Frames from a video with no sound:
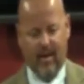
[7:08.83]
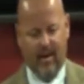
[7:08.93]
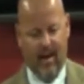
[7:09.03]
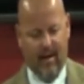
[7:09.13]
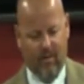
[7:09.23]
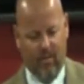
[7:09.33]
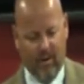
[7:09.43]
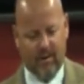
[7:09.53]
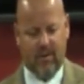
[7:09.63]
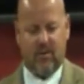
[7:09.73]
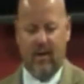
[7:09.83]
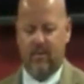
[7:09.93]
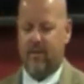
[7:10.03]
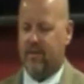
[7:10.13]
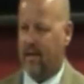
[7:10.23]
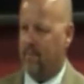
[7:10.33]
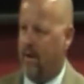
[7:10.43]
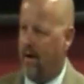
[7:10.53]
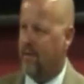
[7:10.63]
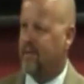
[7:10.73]
Now, what does the scripture say?
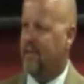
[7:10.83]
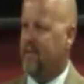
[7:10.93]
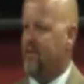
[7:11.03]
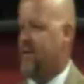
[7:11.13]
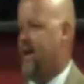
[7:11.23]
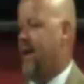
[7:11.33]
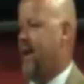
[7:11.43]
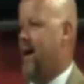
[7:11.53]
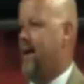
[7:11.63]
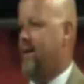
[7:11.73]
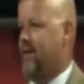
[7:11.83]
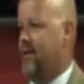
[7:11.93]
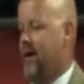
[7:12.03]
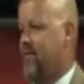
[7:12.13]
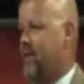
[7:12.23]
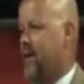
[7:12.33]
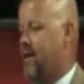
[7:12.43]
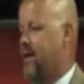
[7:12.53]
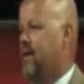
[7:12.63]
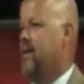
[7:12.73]
Paul said, You cannot do nothing